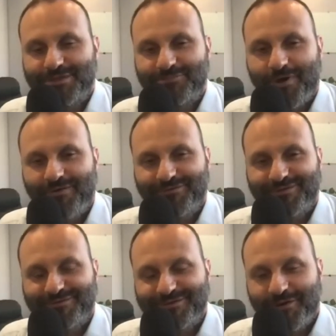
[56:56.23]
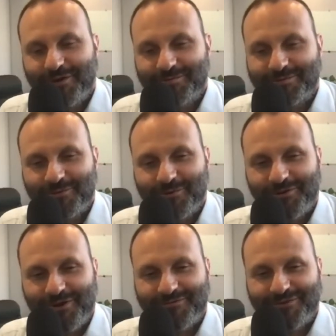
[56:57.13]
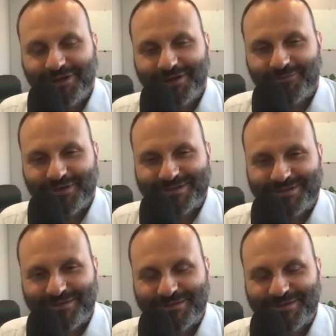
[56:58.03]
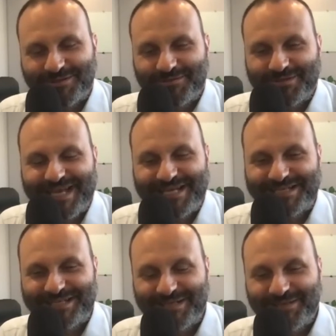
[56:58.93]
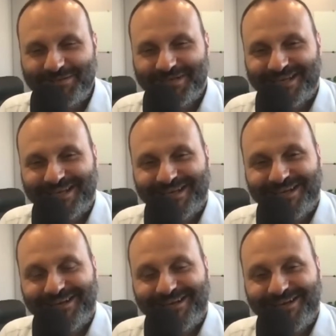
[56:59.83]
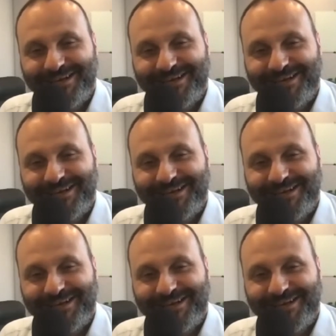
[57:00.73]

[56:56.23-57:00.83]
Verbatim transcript: mindful of time as well. I know you've got a little one to, to, to attend to. Uh,